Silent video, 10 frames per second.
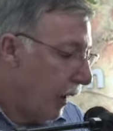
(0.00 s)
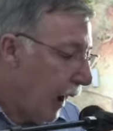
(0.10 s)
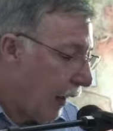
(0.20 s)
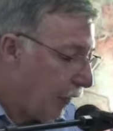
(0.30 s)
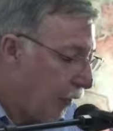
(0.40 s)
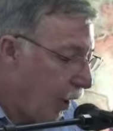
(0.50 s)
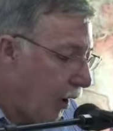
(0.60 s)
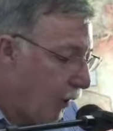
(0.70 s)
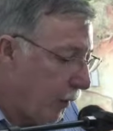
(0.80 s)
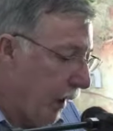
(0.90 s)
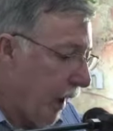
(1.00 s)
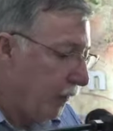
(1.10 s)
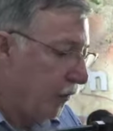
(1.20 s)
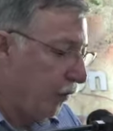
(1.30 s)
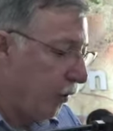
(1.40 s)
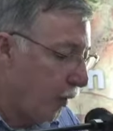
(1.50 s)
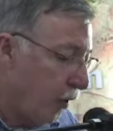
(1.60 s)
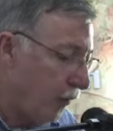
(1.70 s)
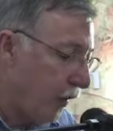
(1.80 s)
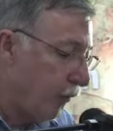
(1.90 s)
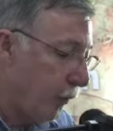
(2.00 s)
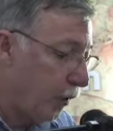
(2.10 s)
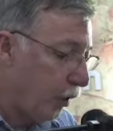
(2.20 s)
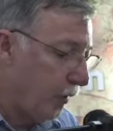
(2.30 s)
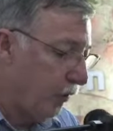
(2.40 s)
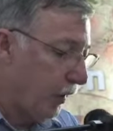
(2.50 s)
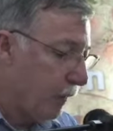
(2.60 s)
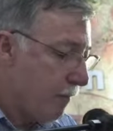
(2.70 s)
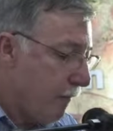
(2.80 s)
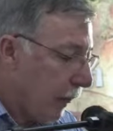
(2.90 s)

At the time when pastures are emerging from dormancy,